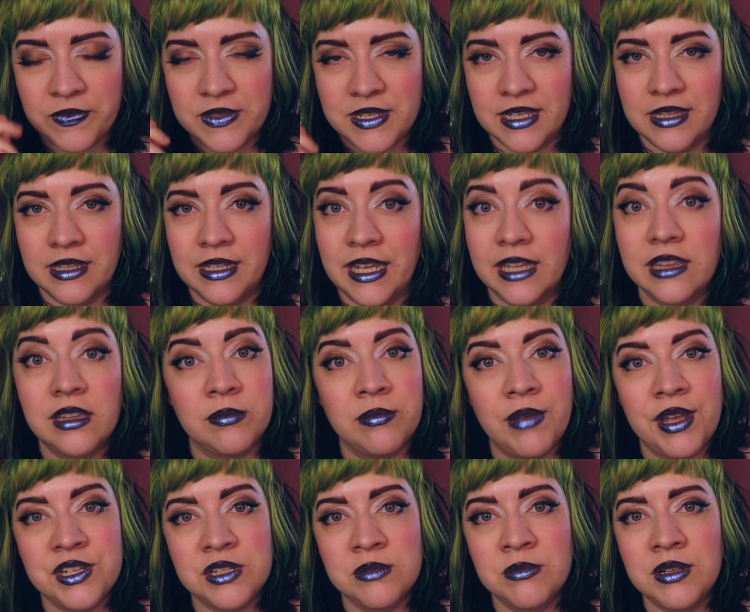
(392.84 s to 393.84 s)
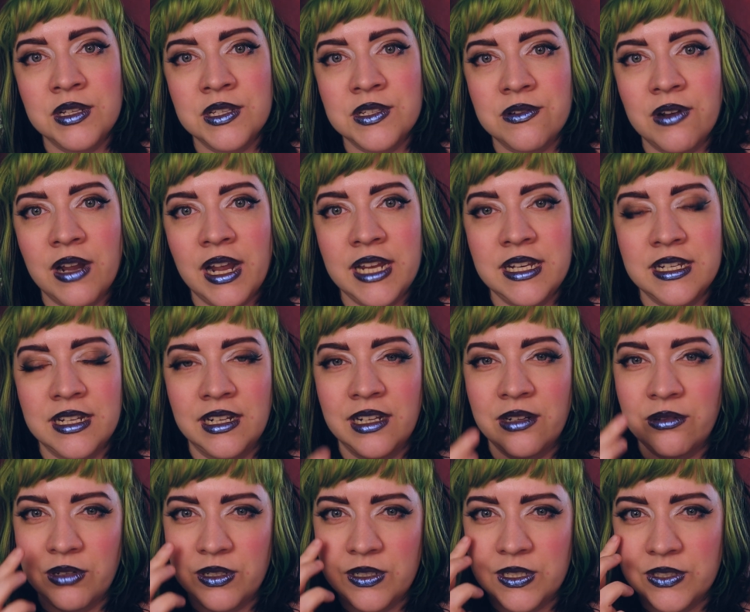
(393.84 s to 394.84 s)
didn't get the measurements right and it
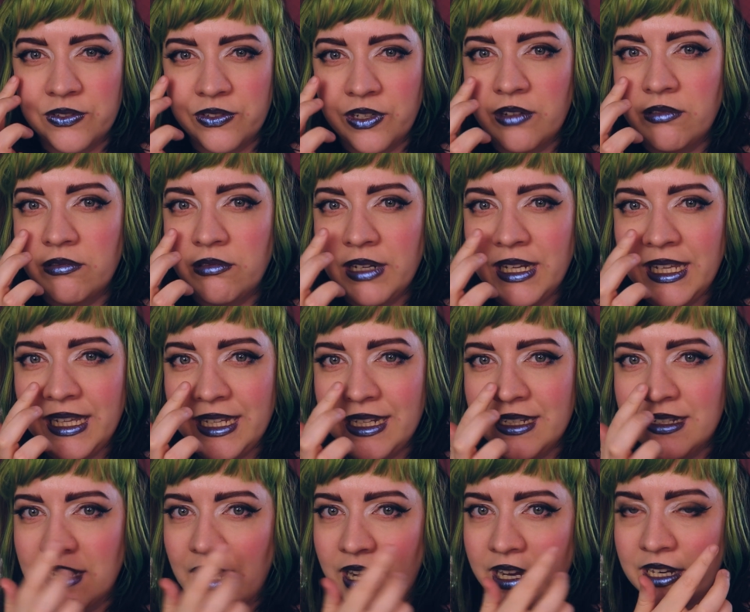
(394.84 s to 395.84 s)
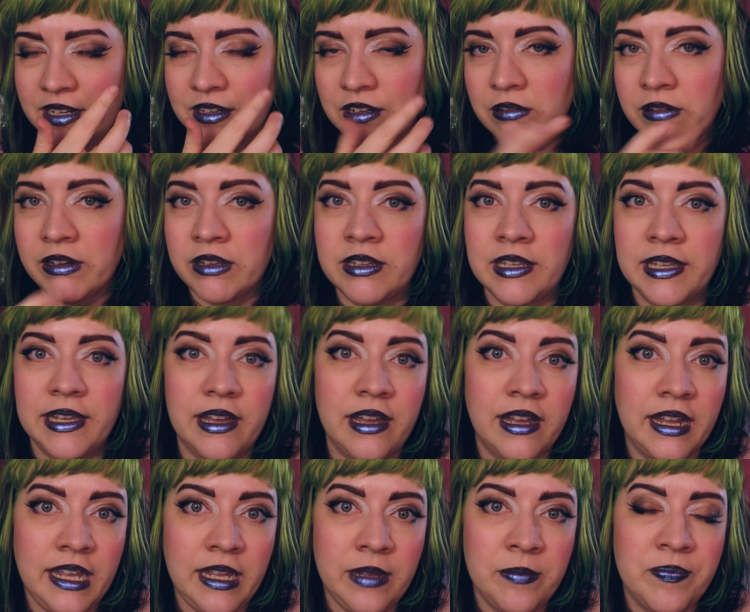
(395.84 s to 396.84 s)
would just feel really tight around the
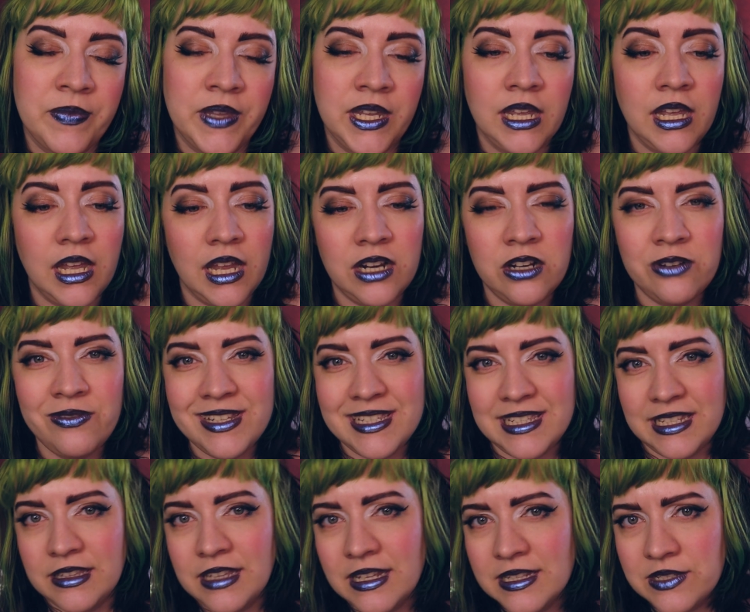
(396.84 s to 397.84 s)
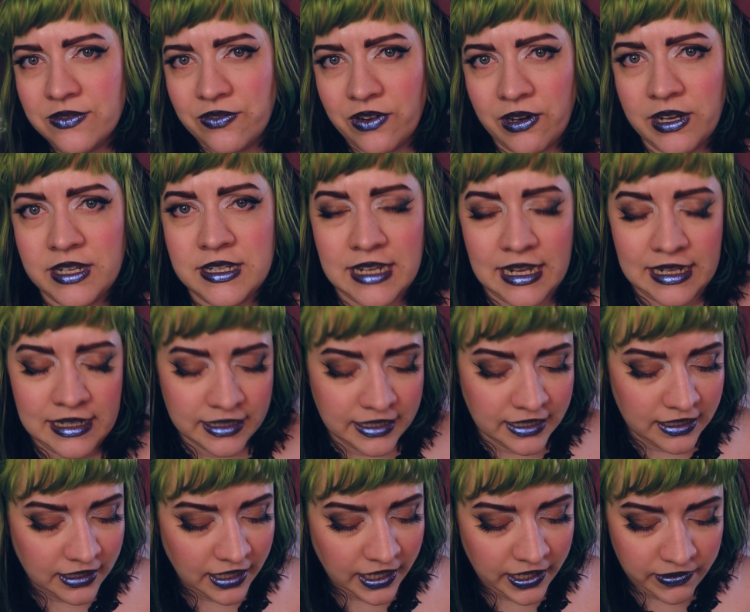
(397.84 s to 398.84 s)
eye, and obviously that's a very
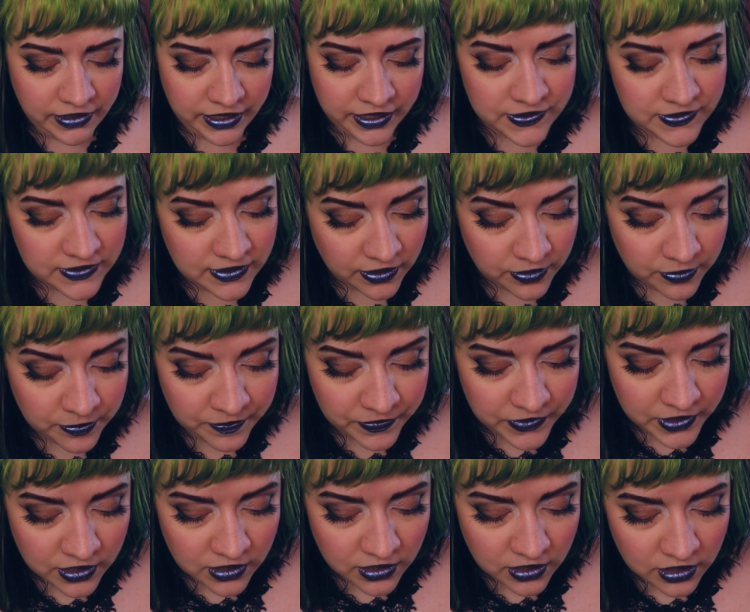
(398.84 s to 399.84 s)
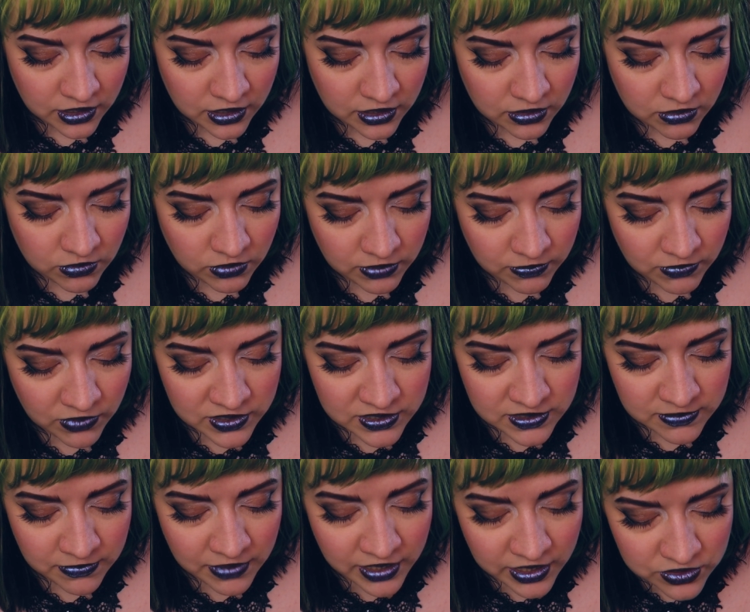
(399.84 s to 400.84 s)
delicate area, so we want
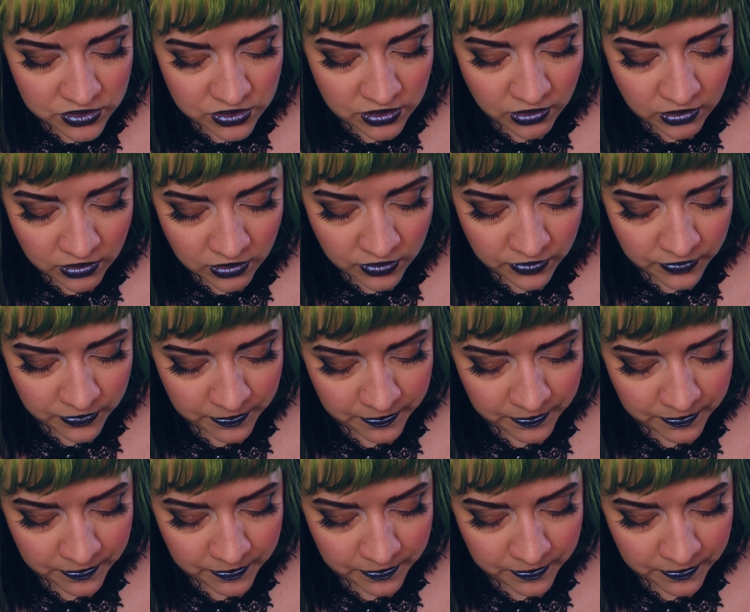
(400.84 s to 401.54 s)
to make sure